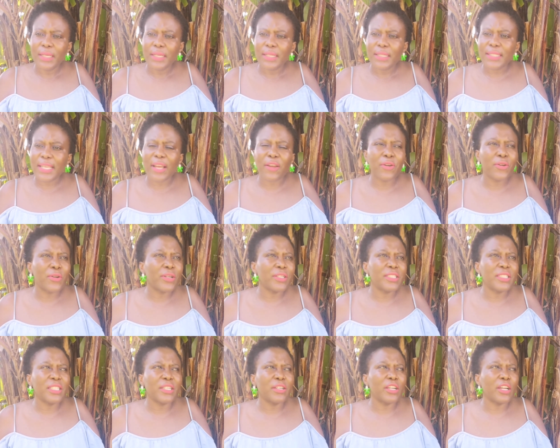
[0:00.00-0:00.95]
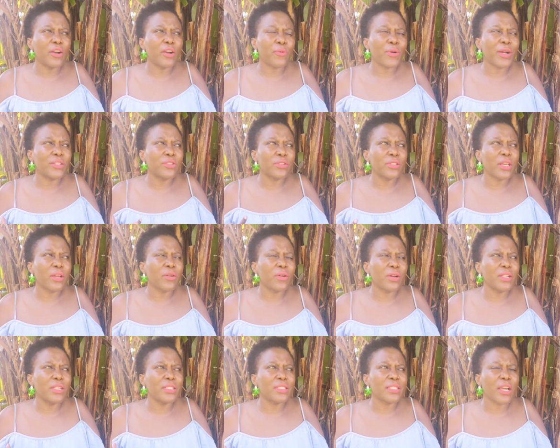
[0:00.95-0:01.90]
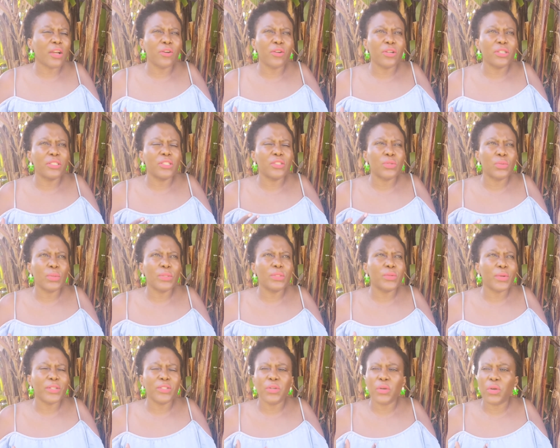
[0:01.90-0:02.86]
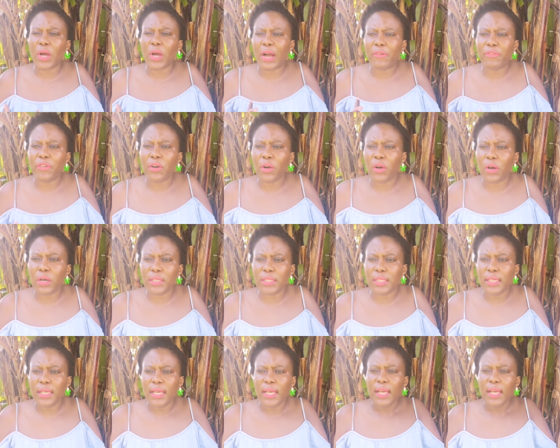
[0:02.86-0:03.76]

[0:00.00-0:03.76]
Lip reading: Psychology, what do they call it? Psychology switch. What do you, I forgot.